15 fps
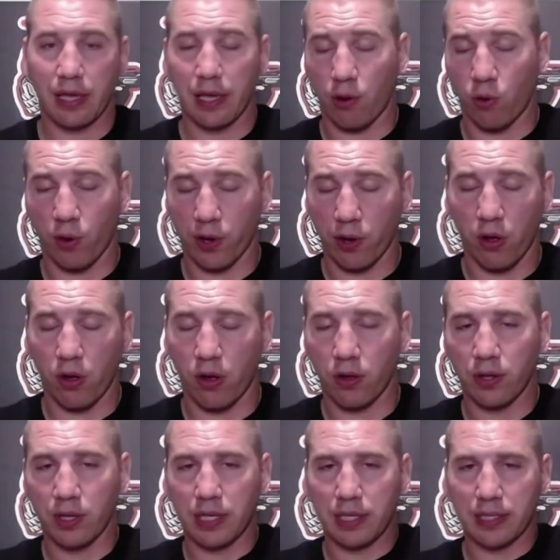or at
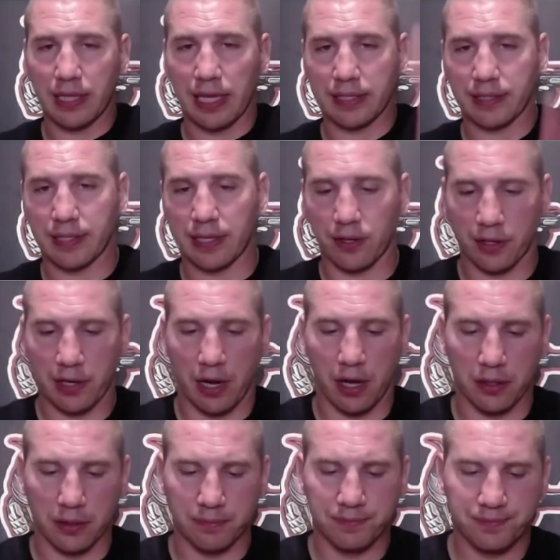all to that center
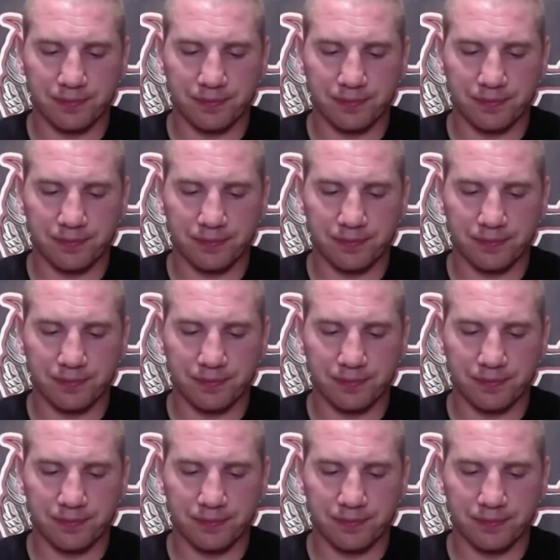column.